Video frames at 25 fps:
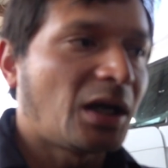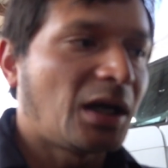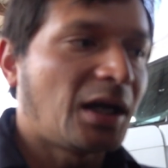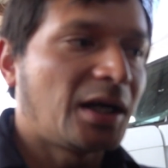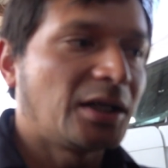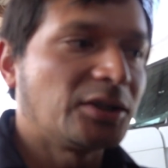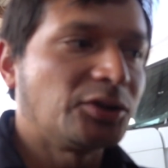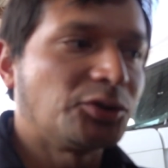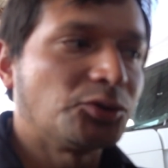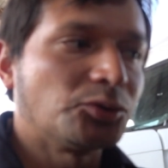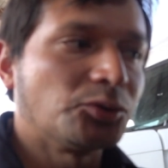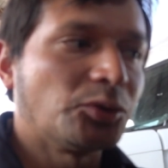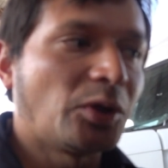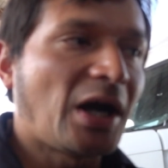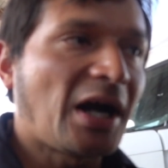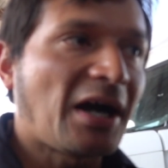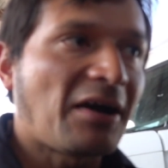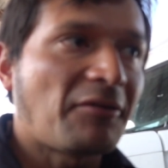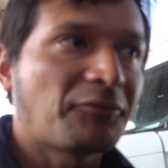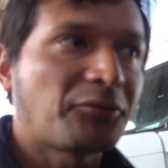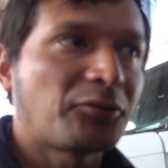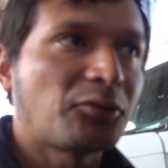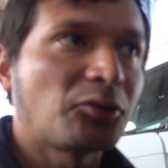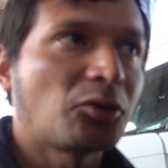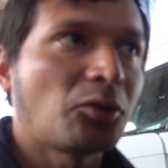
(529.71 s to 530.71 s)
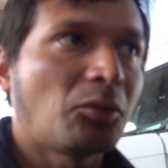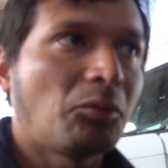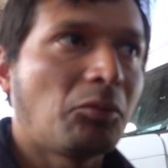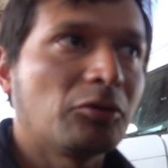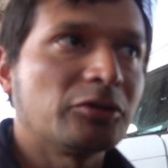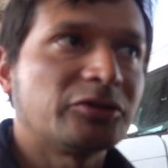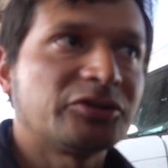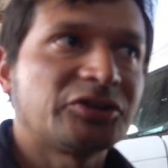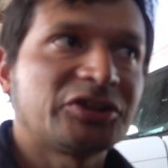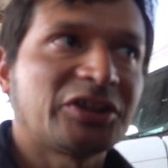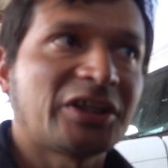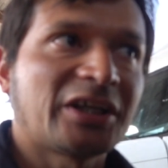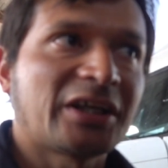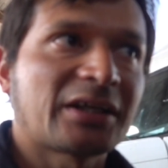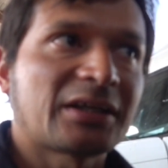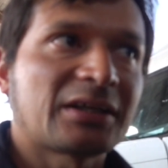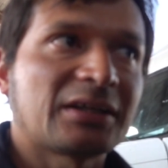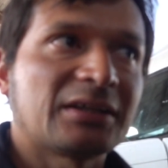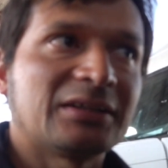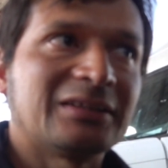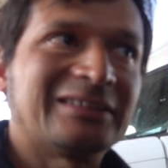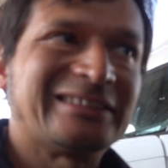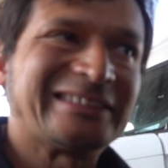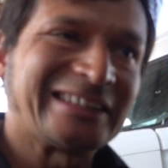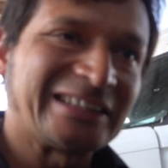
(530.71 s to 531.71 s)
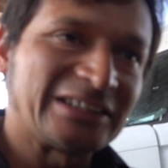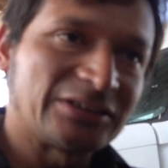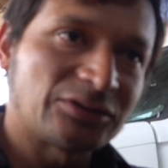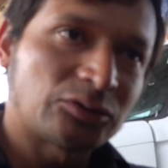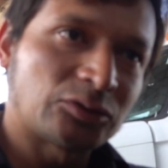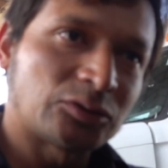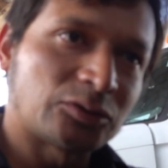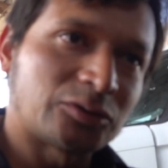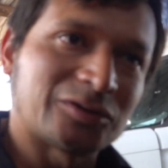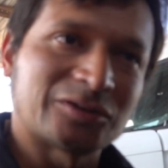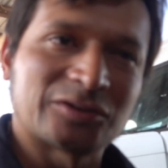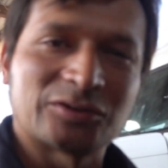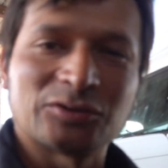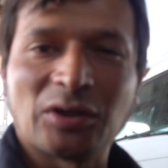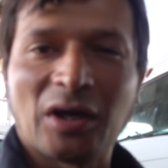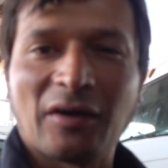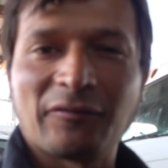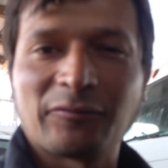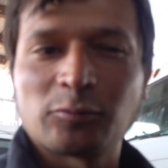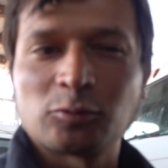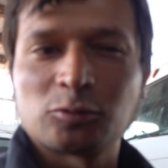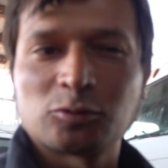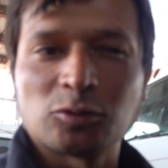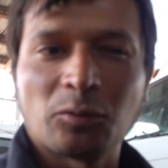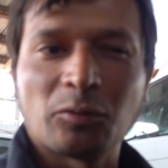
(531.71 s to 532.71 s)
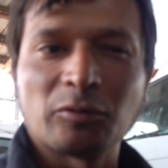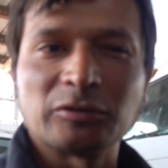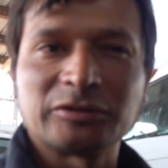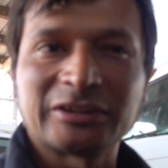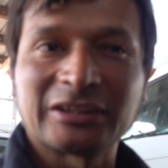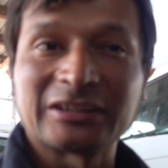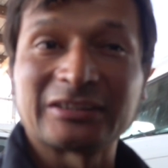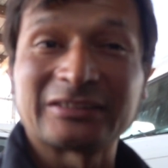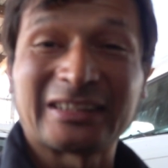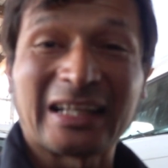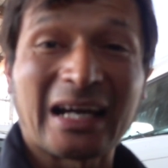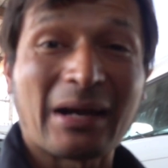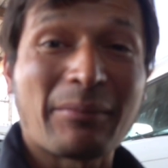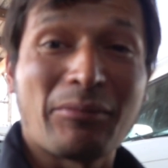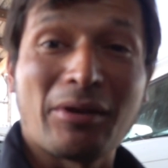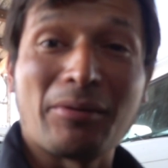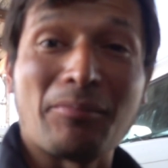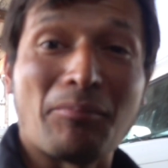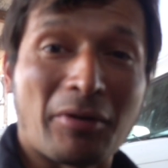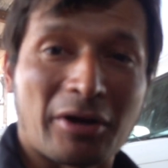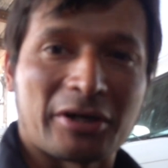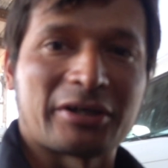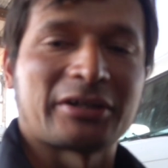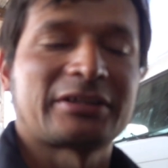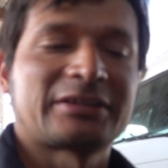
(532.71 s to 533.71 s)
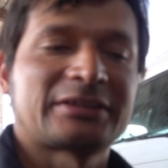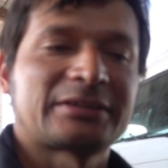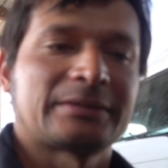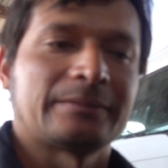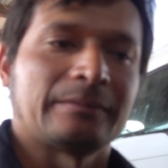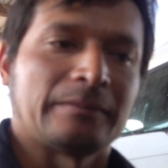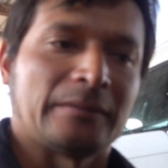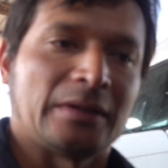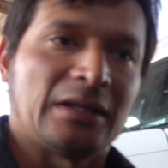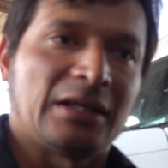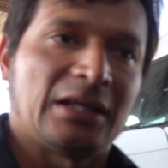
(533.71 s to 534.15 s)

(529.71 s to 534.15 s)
Uh, you have to double check sensors, you have to double check timing marks.